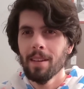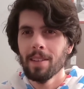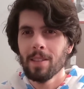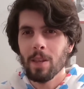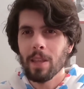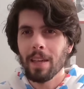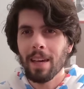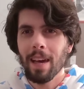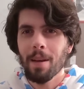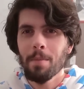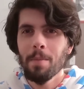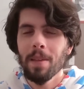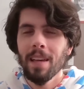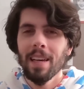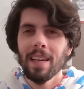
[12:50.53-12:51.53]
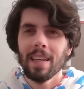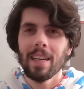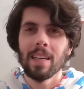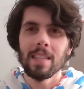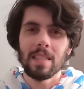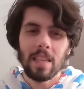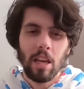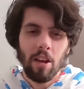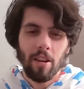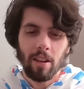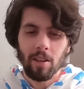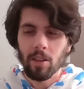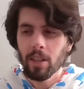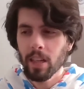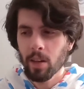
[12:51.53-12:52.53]
to the game, because
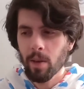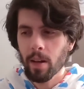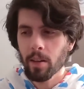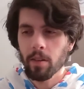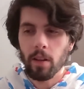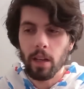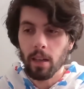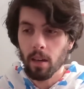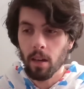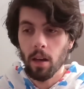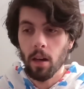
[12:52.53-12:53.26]
you're looking around and you're like,